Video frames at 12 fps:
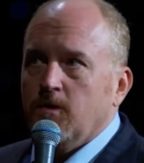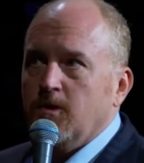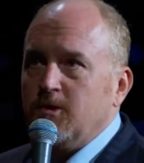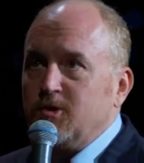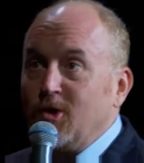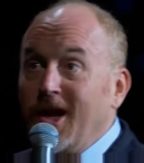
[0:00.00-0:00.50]

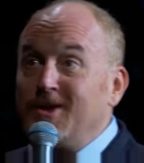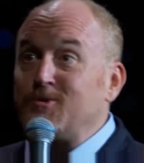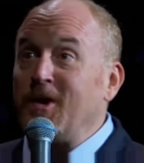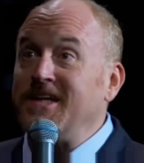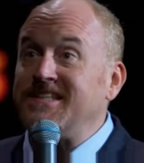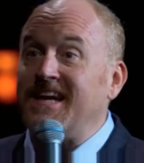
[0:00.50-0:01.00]
So that's what
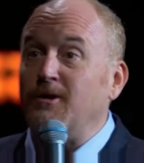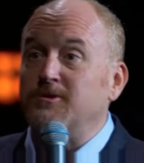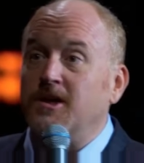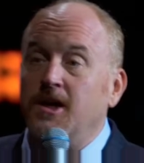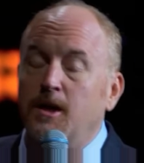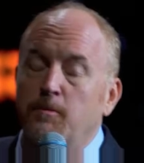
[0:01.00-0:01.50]
I did. I was in
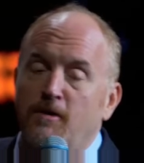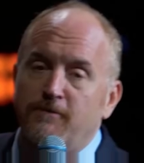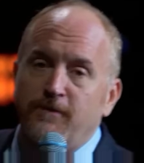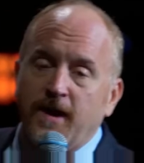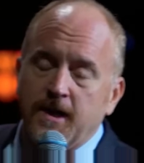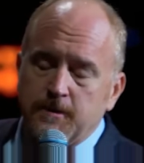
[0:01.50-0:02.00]
an email
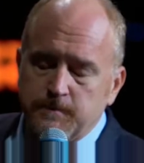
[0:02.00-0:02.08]
fight,